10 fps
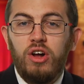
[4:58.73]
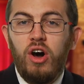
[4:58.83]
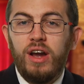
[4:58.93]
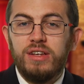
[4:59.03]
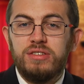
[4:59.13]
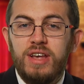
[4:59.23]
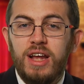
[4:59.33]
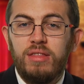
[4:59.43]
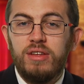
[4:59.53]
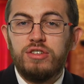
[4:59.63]
on August
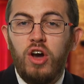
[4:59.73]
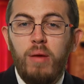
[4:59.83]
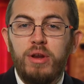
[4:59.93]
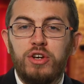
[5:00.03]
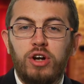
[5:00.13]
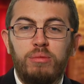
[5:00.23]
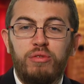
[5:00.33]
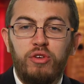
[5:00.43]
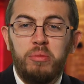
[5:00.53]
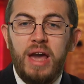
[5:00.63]
10th, this comedy drama
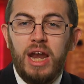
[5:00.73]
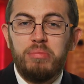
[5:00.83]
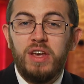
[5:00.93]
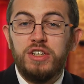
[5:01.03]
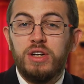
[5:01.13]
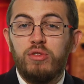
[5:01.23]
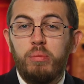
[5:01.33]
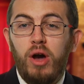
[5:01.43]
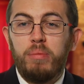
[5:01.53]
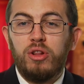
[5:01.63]
film adaptation of the
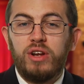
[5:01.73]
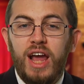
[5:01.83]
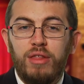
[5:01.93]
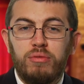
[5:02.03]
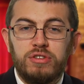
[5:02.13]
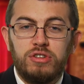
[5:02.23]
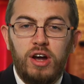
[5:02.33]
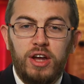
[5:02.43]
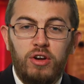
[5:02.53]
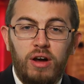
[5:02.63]
popular Kathryn
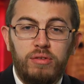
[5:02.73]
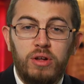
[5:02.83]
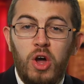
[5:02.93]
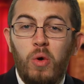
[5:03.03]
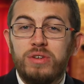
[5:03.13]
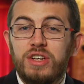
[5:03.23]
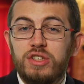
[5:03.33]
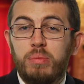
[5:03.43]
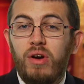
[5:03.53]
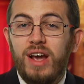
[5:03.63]
Stockett novel was a
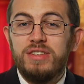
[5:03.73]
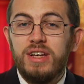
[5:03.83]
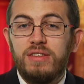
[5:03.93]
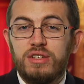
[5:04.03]
surprise hit